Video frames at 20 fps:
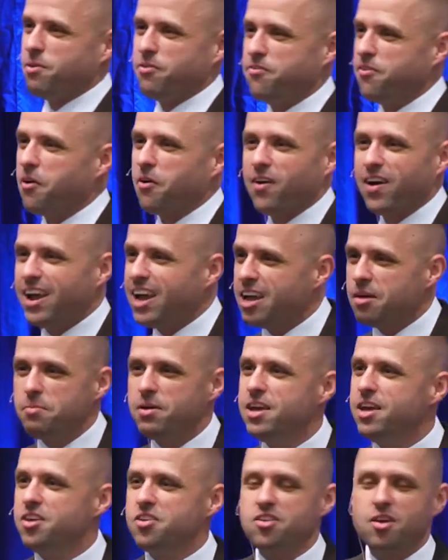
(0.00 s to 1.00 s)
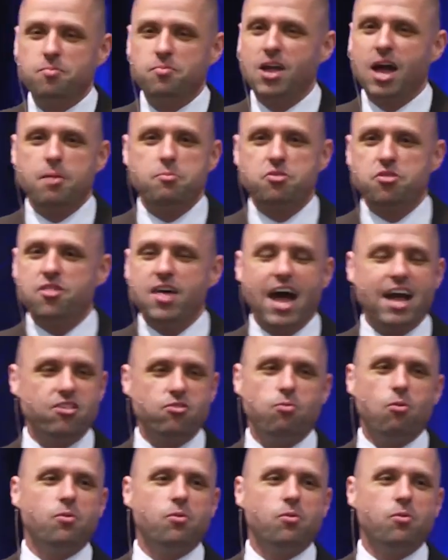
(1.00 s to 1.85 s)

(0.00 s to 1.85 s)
before him. Sometimes that's